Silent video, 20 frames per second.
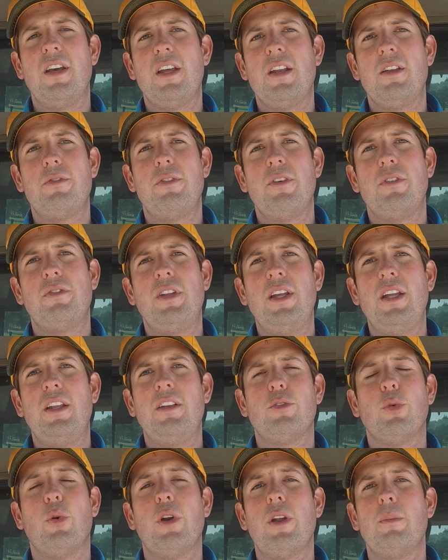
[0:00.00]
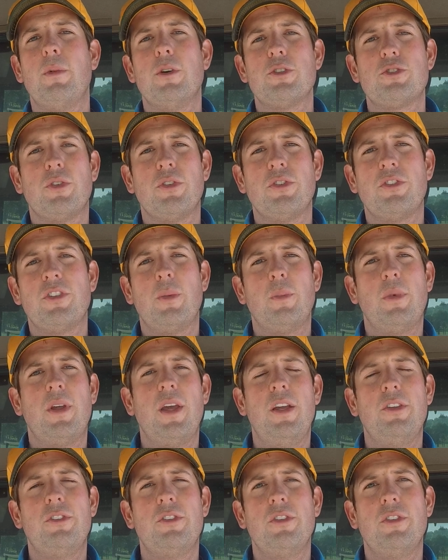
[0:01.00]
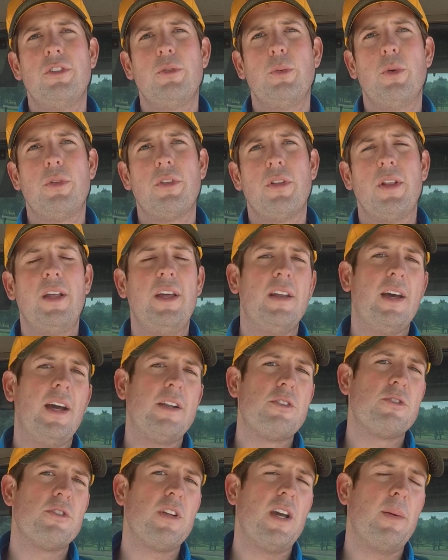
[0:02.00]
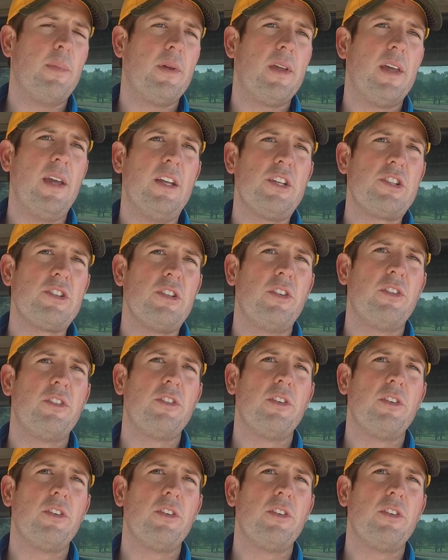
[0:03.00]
10 to 15, 20 bushel in some cases with the late nitrogen applications.